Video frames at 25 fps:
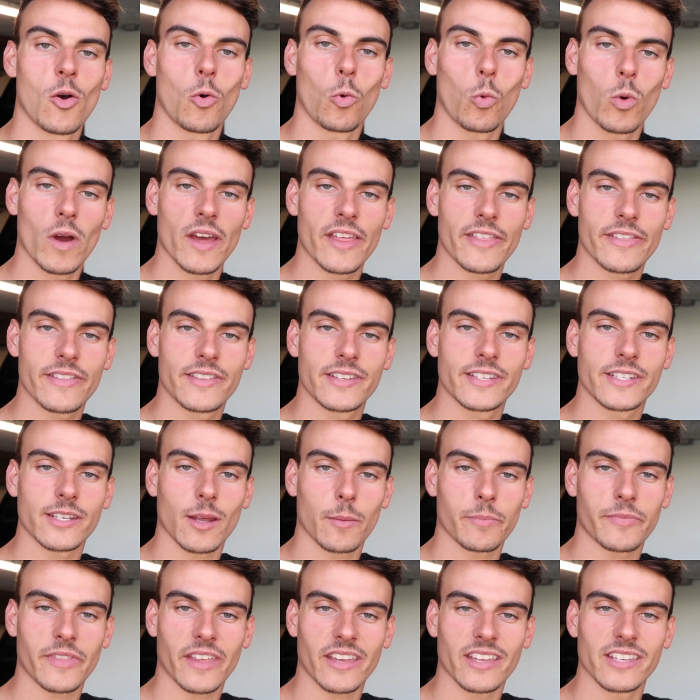with
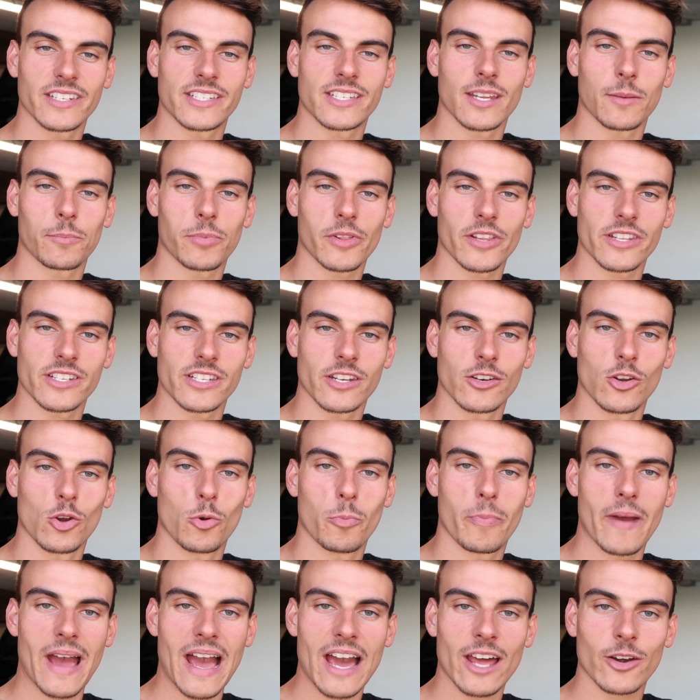something as simple as a new
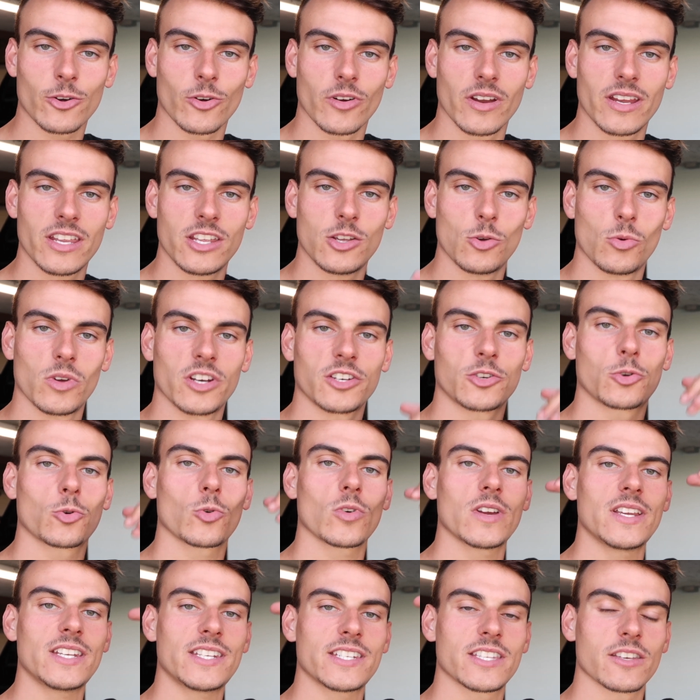battery, you
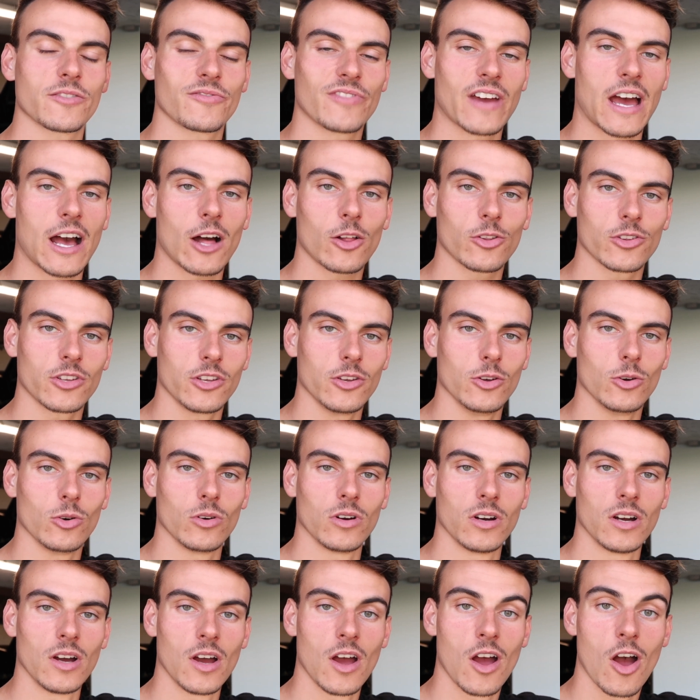increase the value
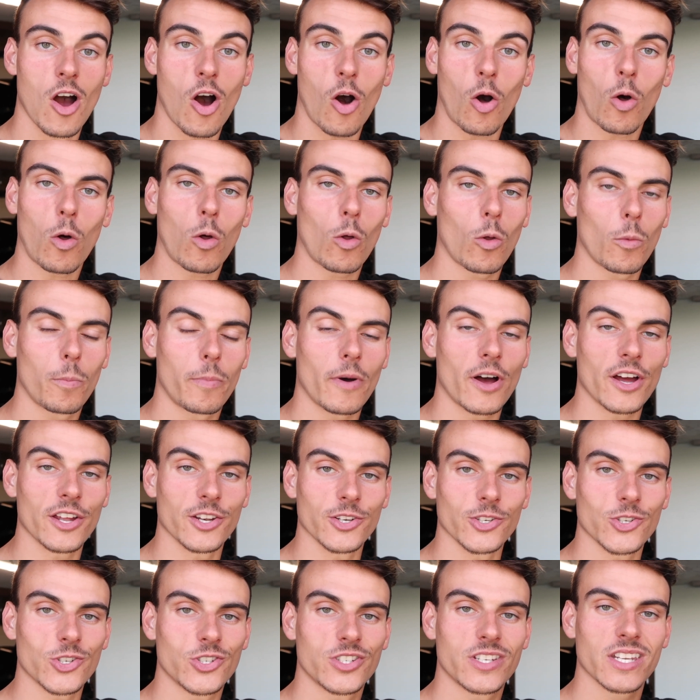a whole
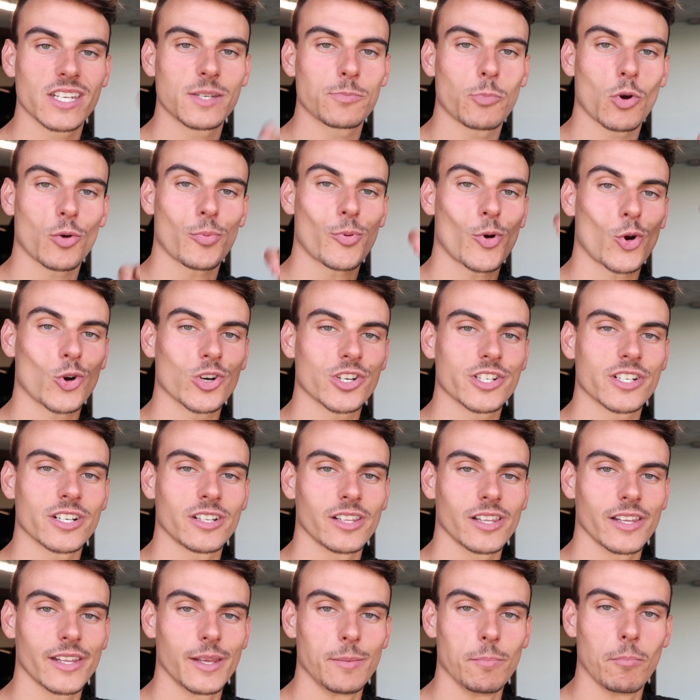bunch,
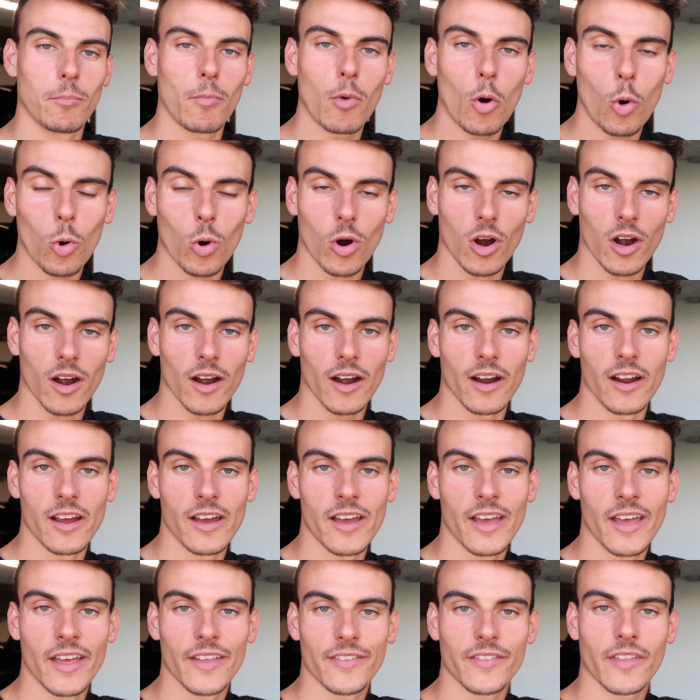disproportionately more
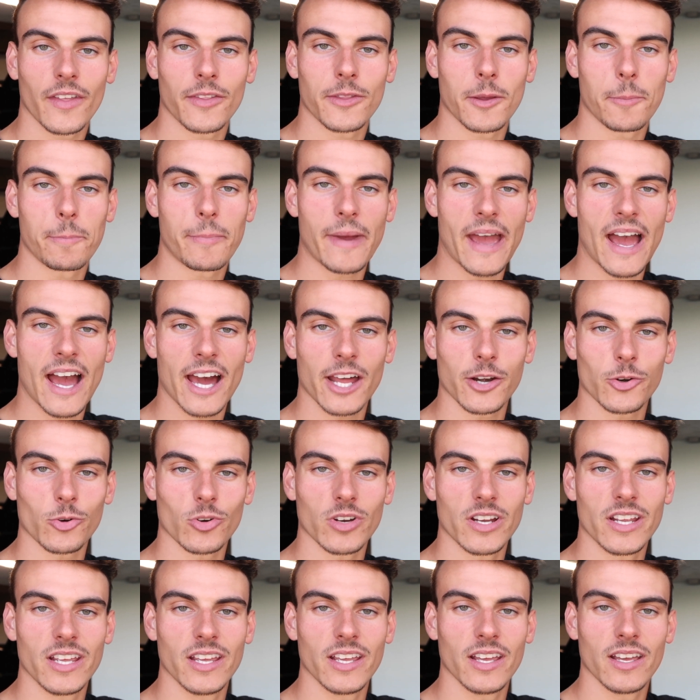than the
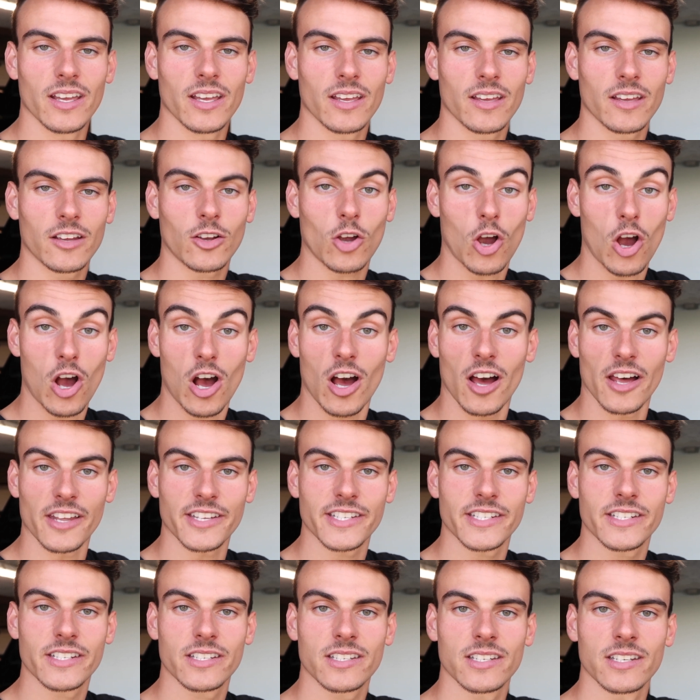battery
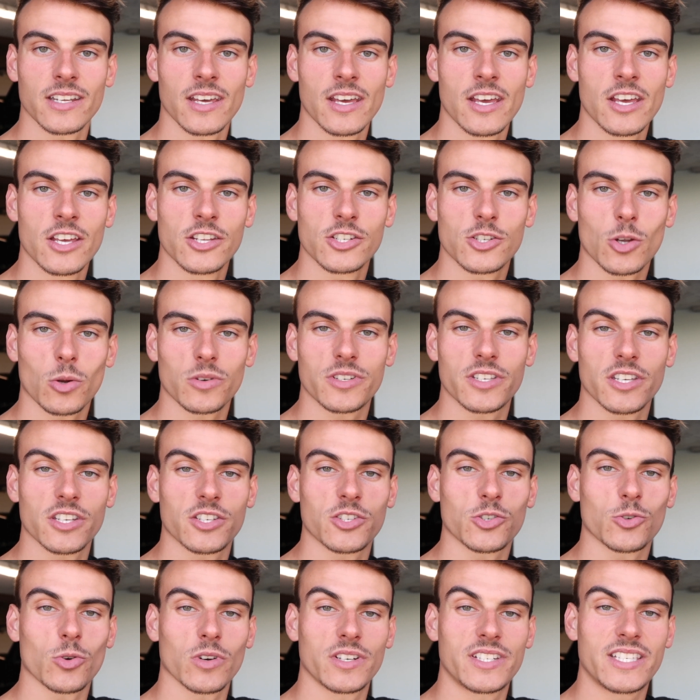costs. So it's a
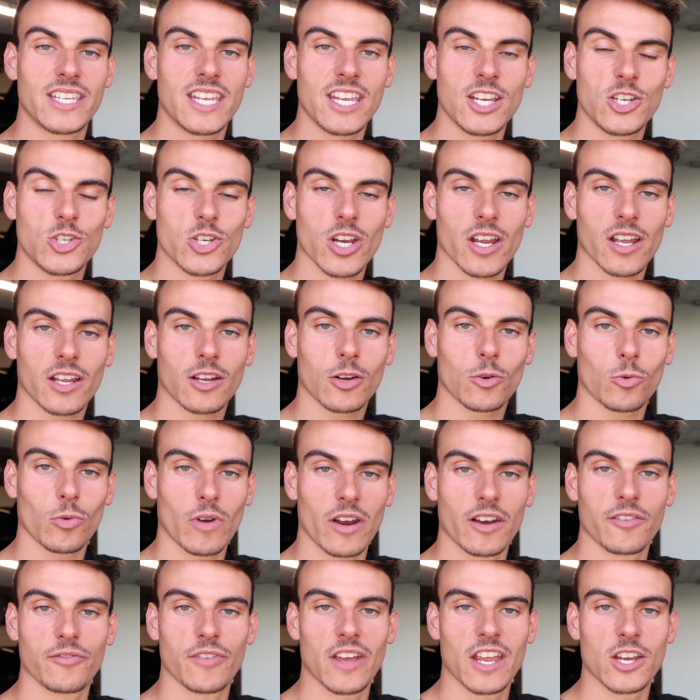strategic
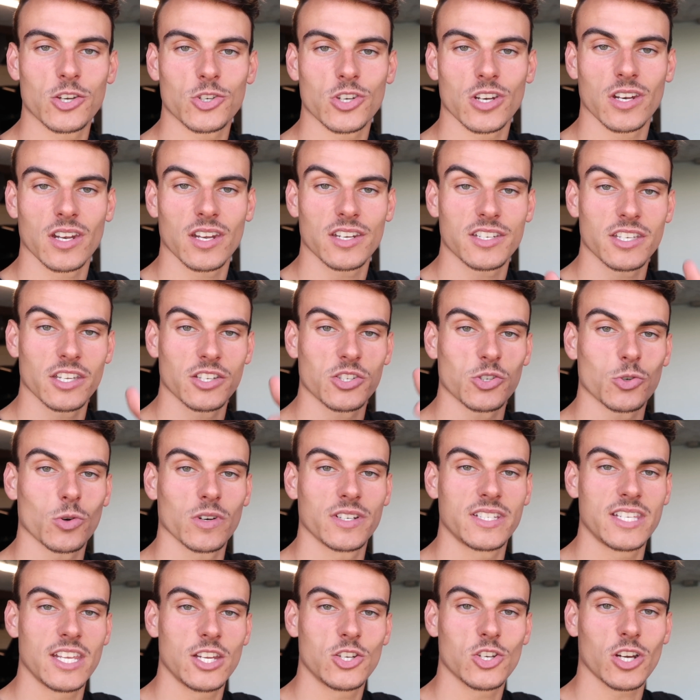renovation, it's a
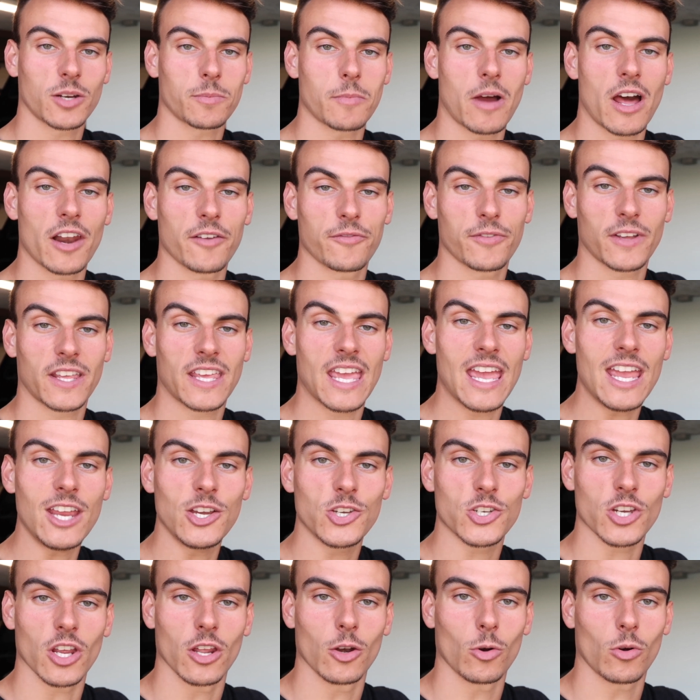strategic
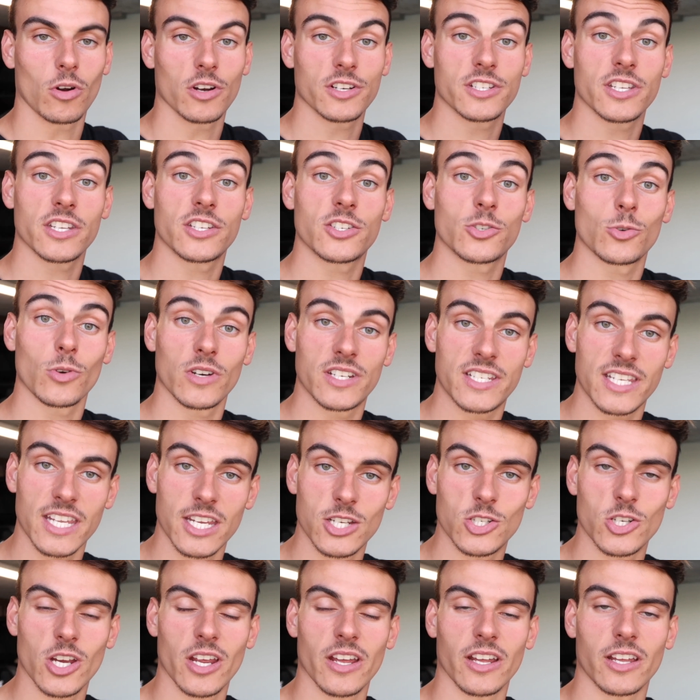modification, or it's a
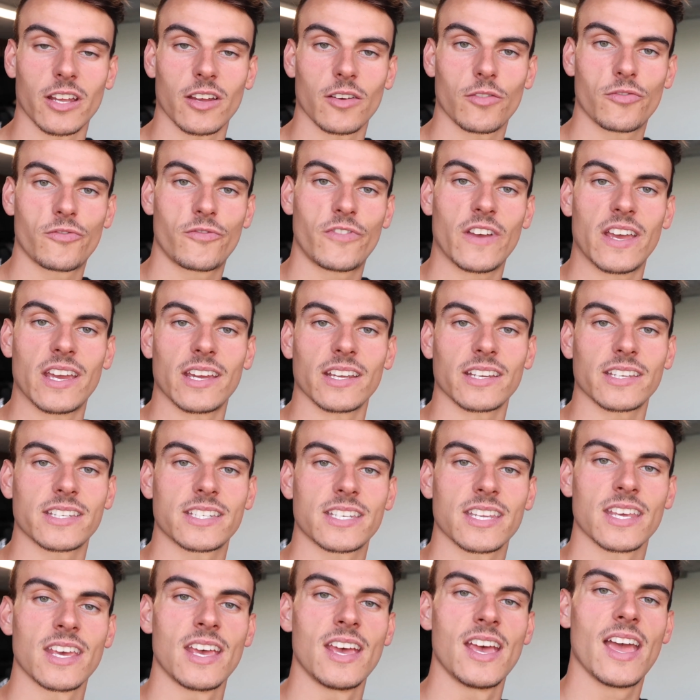strategic
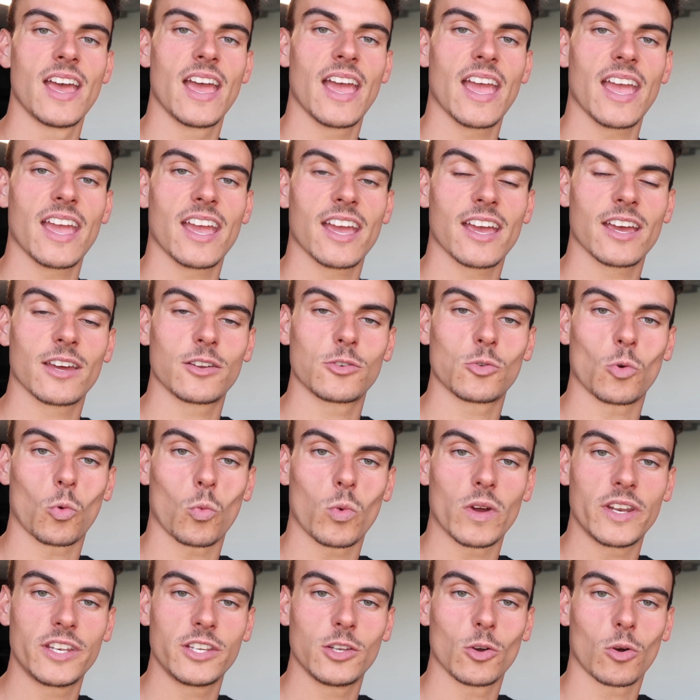fix. And
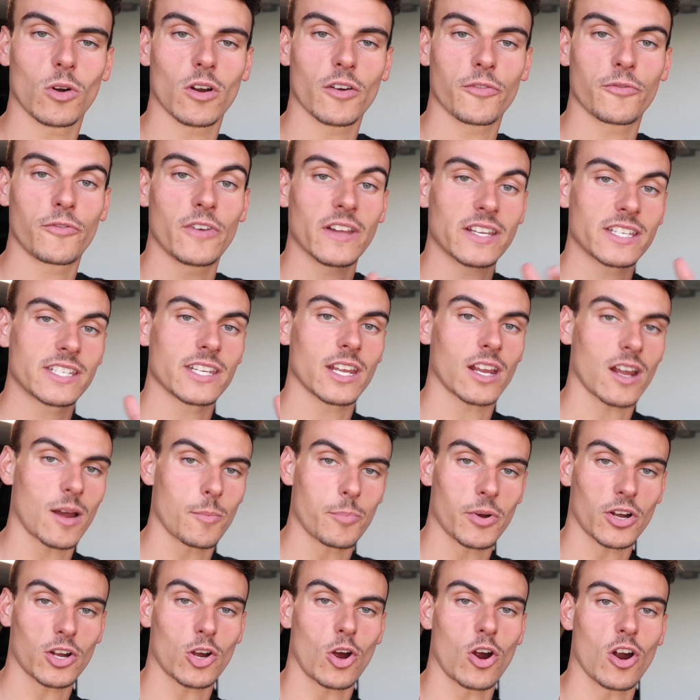when you're fixing
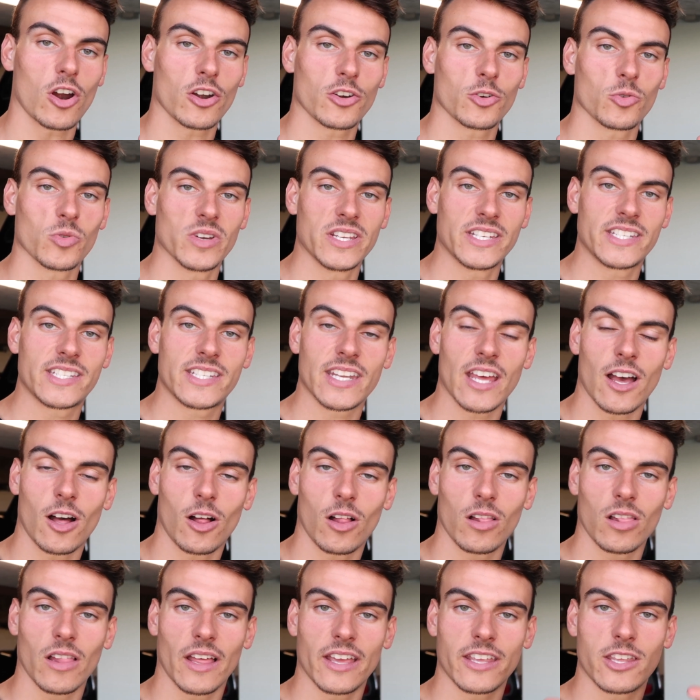up a car to
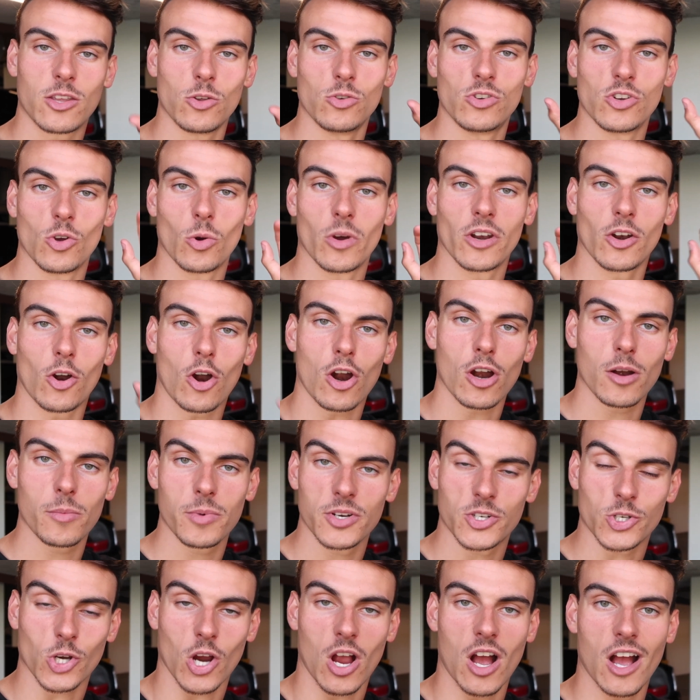resell, like you do in
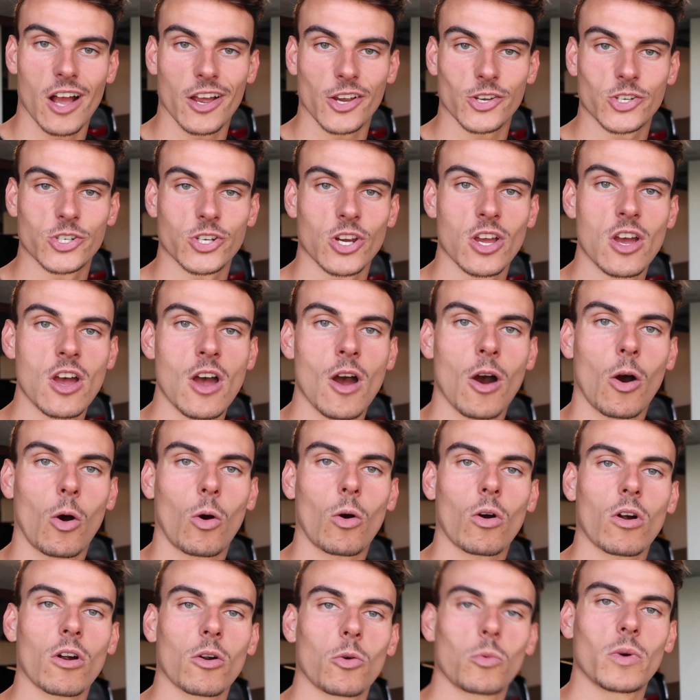arbitrage,
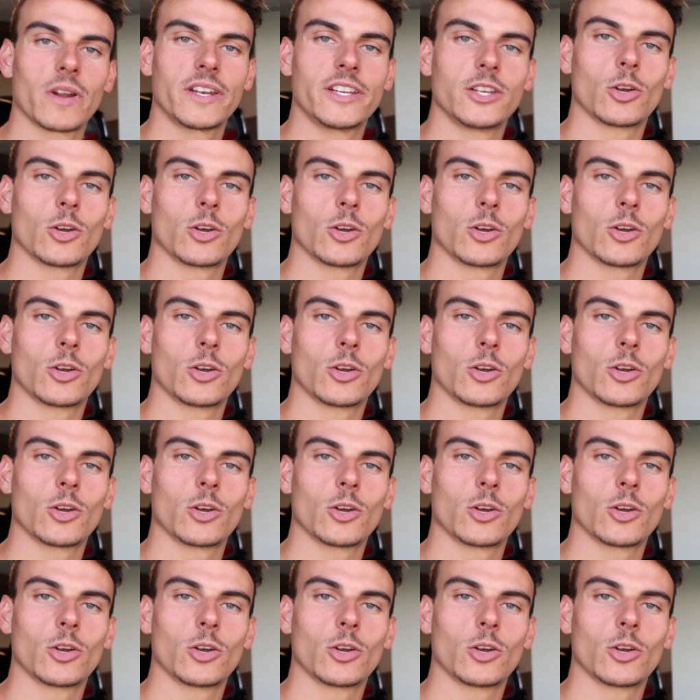or when